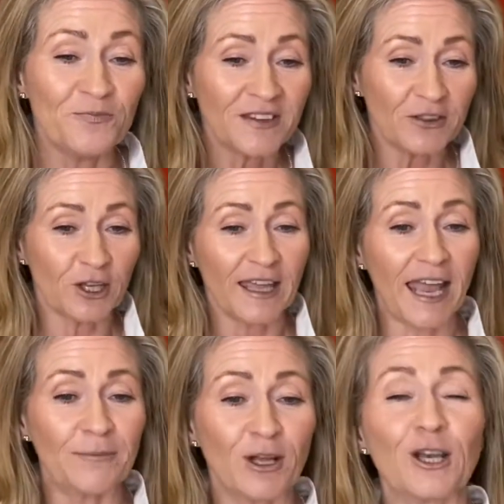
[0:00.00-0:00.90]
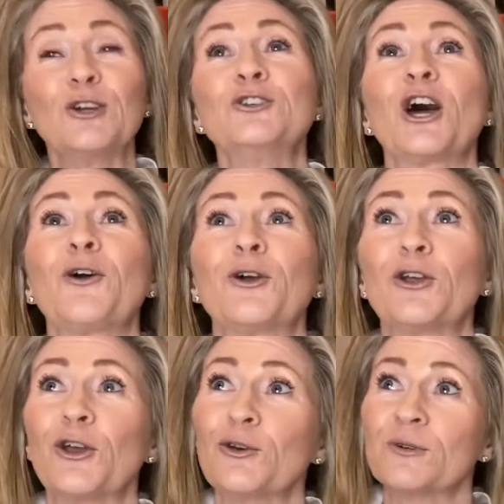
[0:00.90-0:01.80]
the game Cluedo,
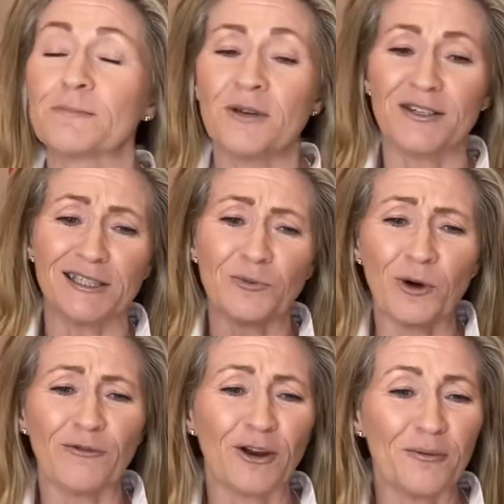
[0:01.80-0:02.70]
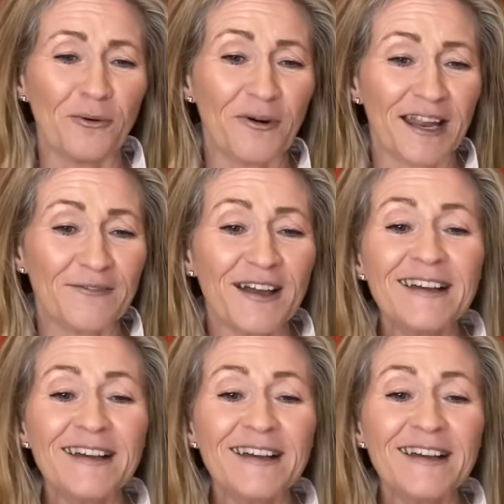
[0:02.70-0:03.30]
who was murdered in what room or whatever.